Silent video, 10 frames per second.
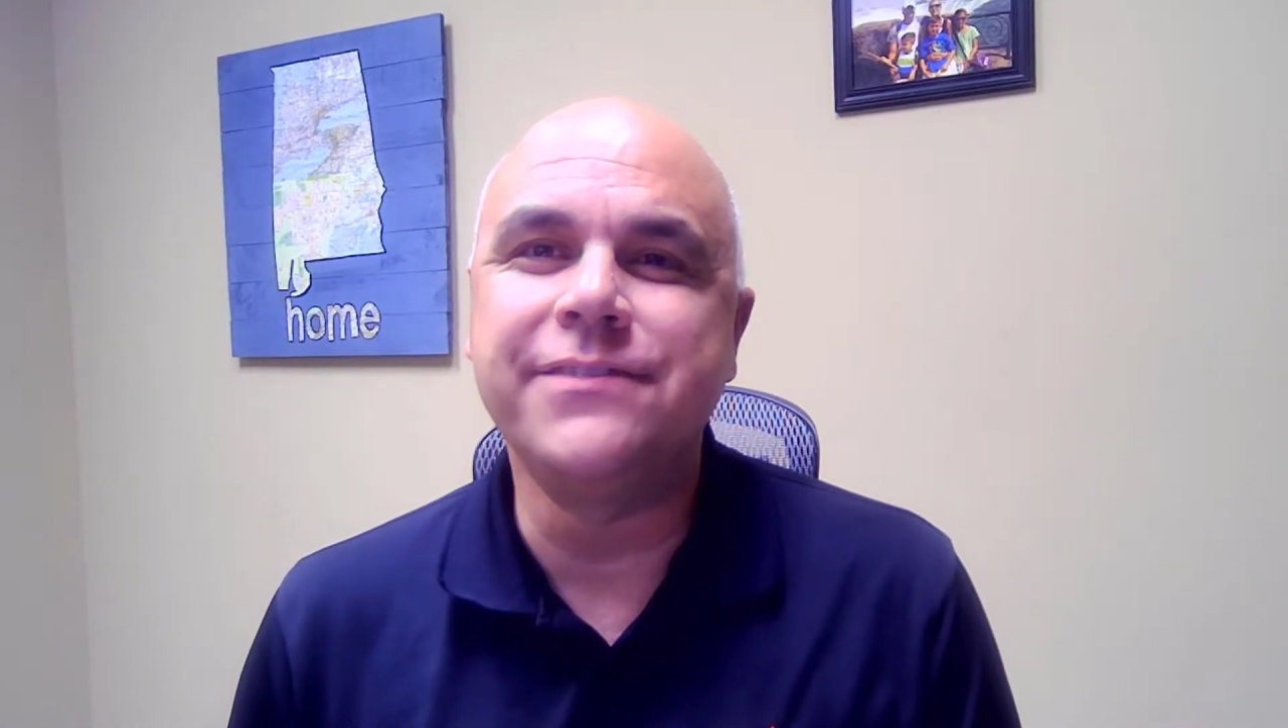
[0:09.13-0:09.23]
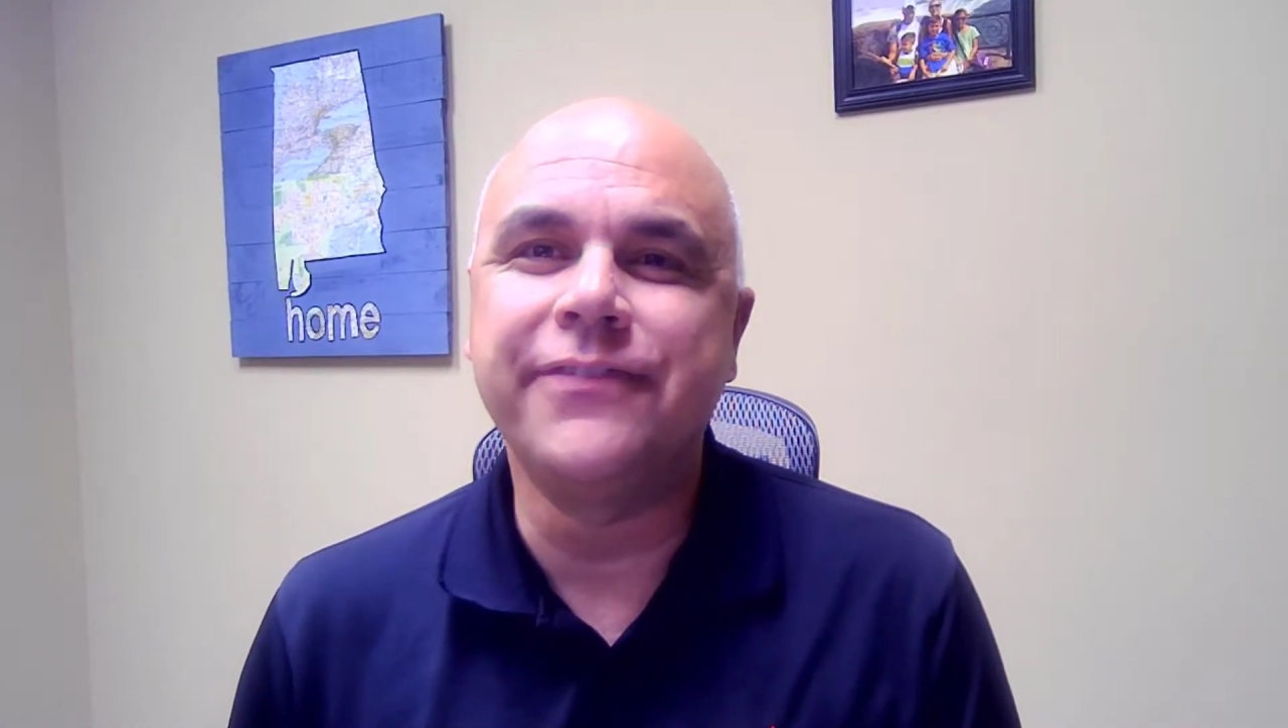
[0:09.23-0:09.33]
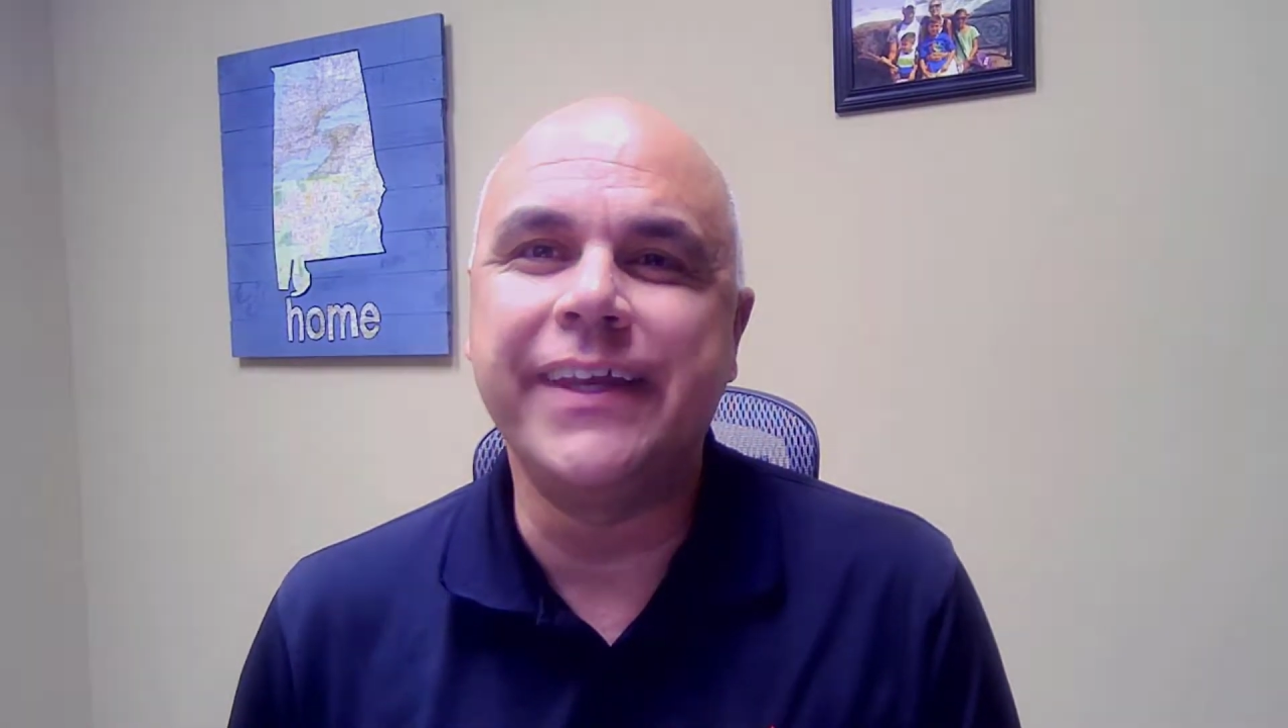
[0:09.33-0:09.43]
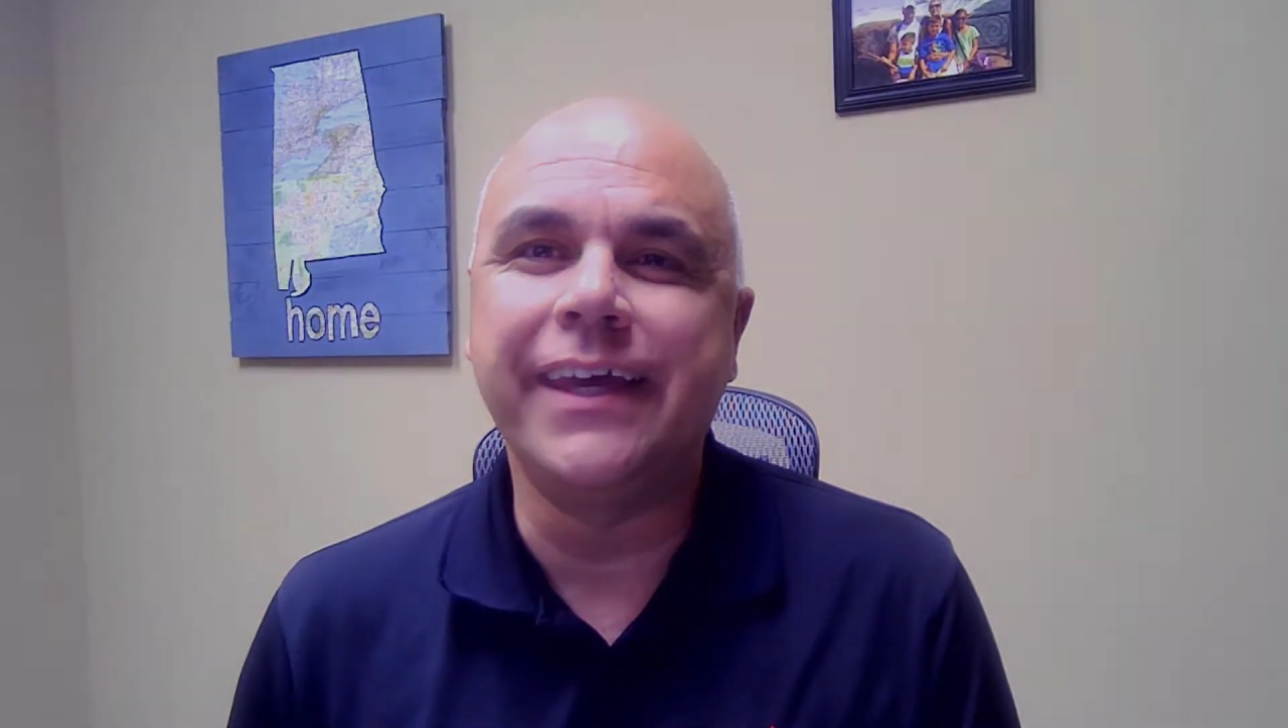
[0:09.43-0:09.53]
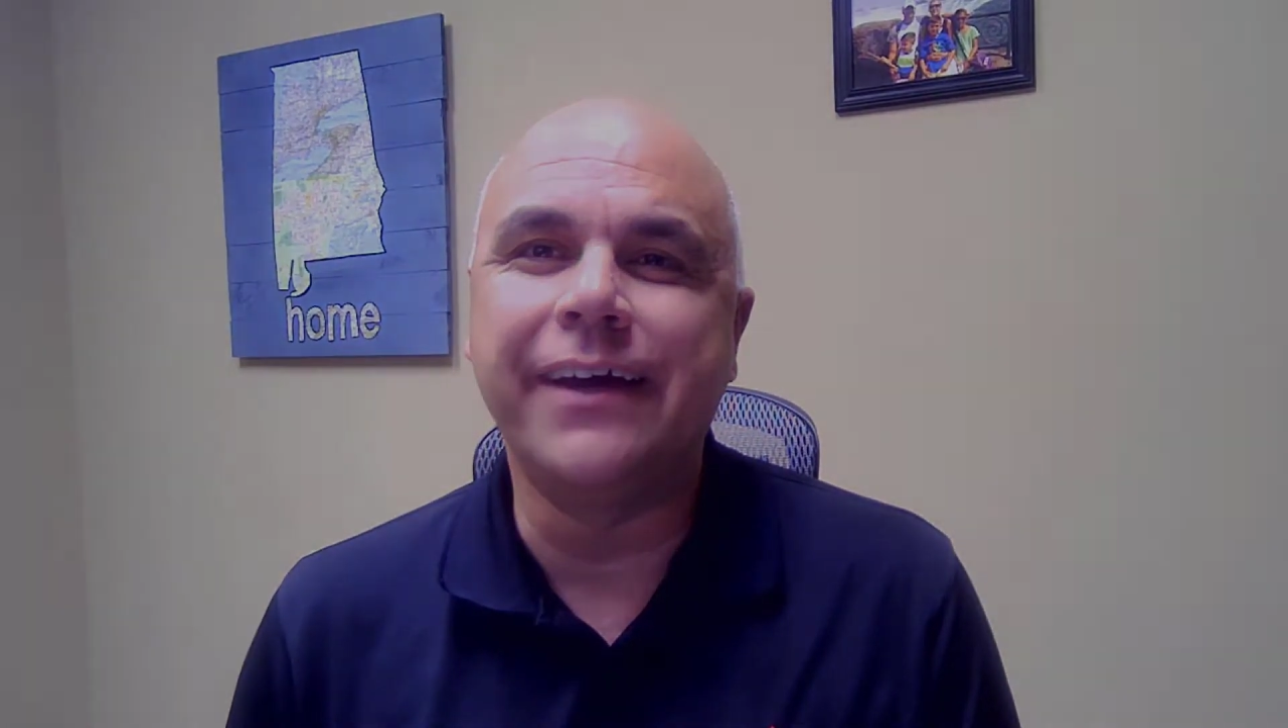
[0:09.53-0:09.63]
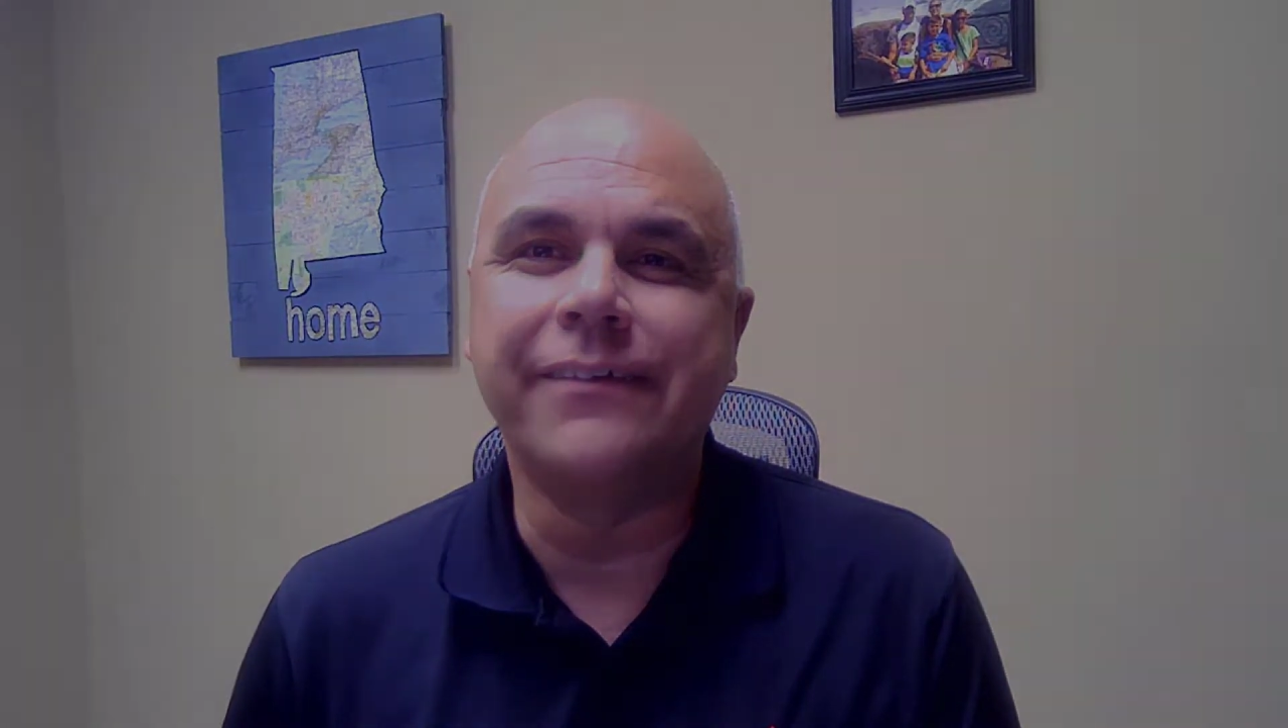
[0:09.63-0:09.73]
video.